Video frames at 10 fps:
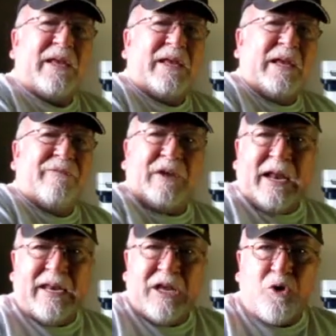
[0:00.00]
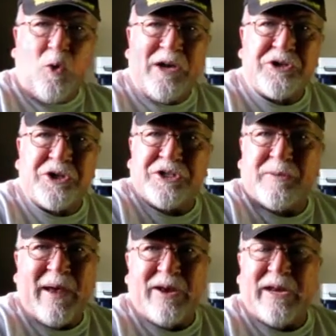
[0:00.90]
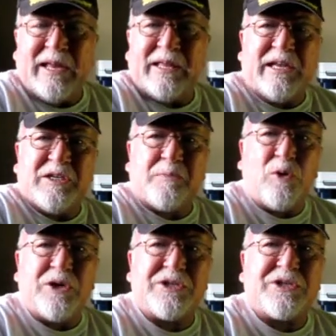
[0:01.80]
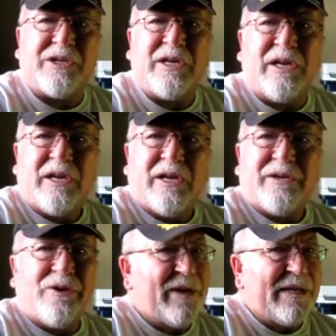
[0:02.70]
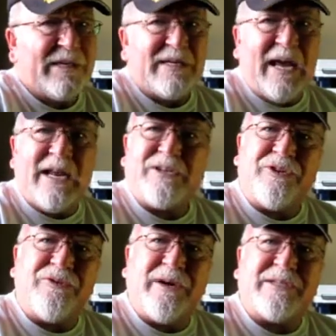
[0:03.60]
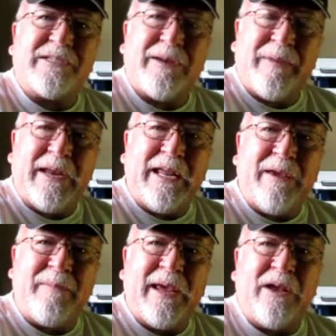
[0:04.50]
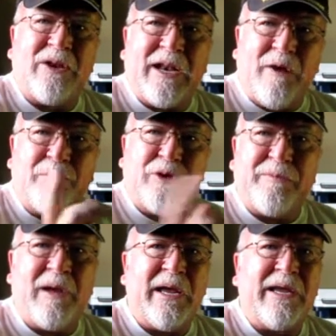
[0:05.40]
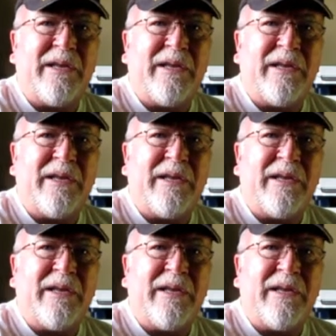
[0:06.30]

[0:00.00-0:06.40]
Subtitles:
If you got any questions about any of these books, don't hesitate to send me an email, and I'll put my